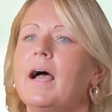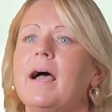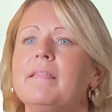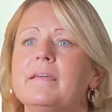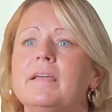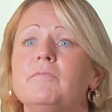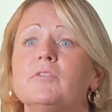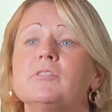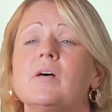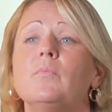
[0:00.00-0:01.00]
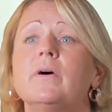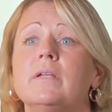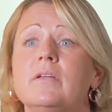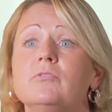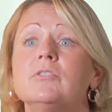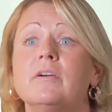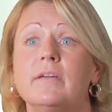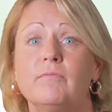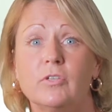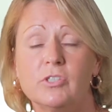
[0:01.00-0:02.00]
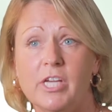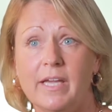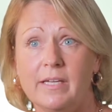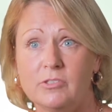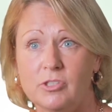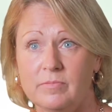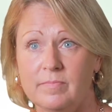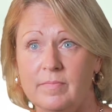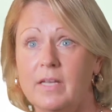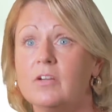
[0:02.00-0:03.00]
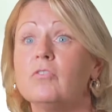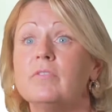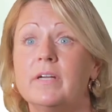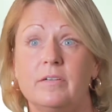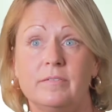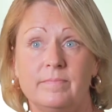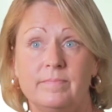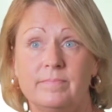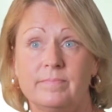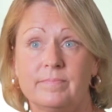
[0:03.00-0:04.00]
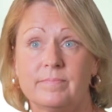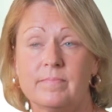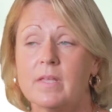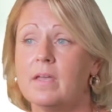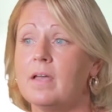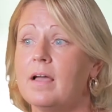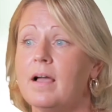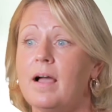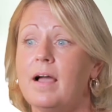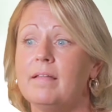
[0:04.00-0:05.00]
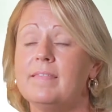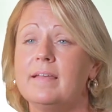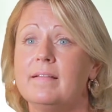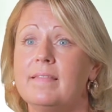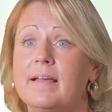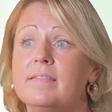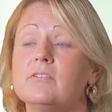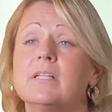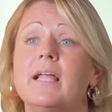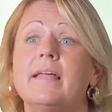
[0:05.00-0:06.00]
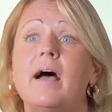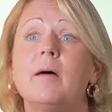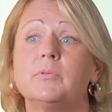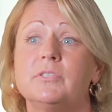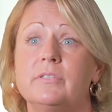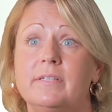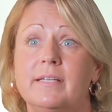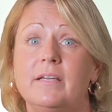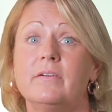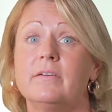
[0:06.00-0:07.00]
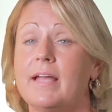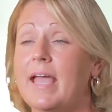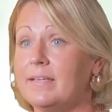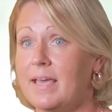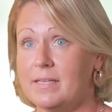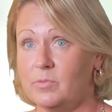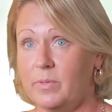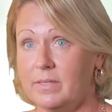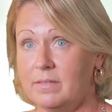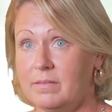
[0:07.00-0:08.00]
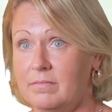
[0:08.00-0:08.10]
I think if you're someone who's looking for a change in a career, I think that there's a lot of opportunity here at Keswick.